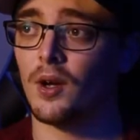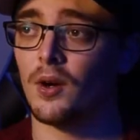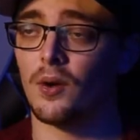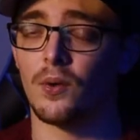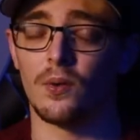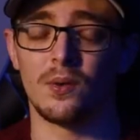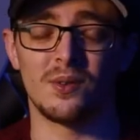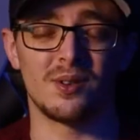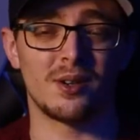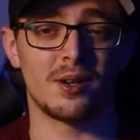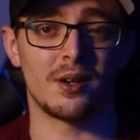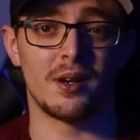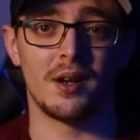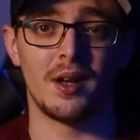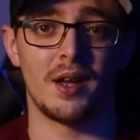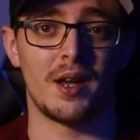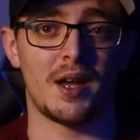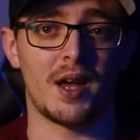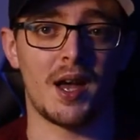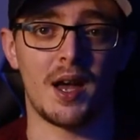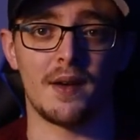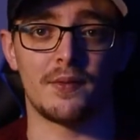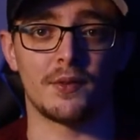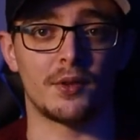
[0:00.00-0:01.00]
or
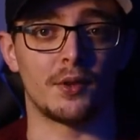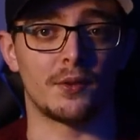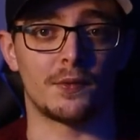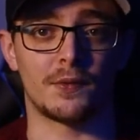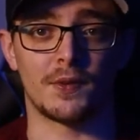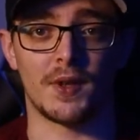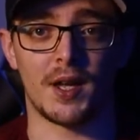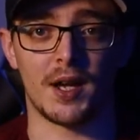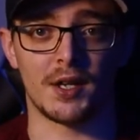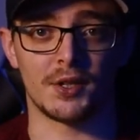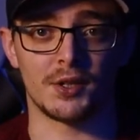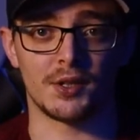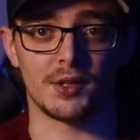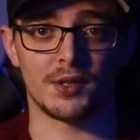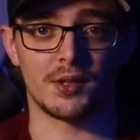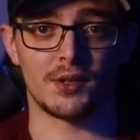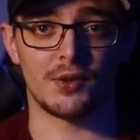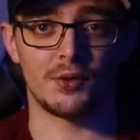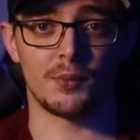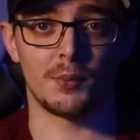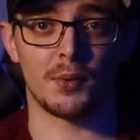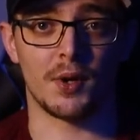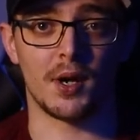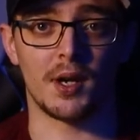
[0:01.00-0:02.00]
having your flashes
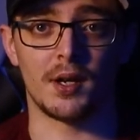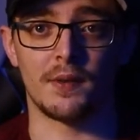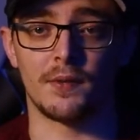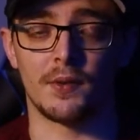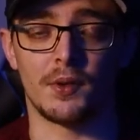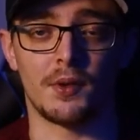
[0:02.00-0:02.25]
too bright if